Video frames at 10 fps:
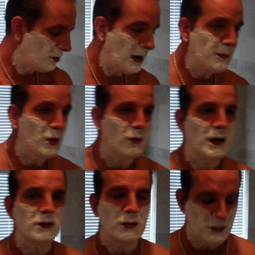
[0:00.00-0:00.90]
grab your
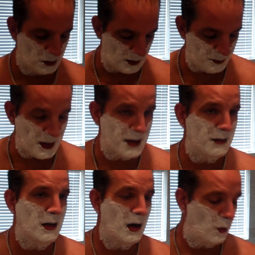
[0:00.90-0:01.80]
razor, dip that in
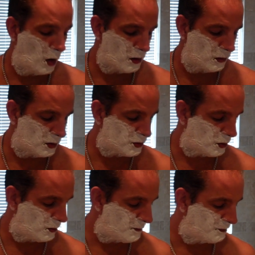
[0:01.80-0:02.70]
the hot water
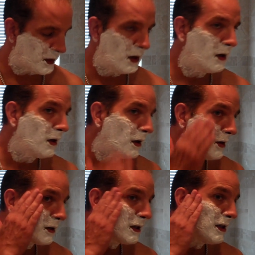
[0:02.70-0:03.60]
also, and
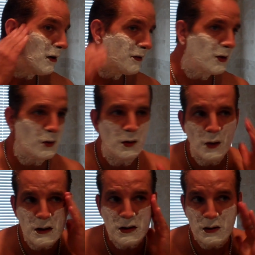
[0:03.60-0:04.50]
then clean off the
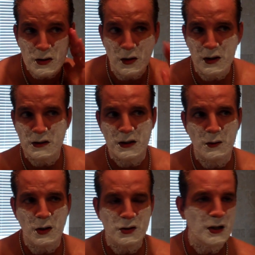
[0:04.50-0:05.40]
runways here so you can see
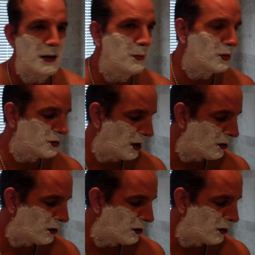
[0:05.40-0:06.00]
where your sideburns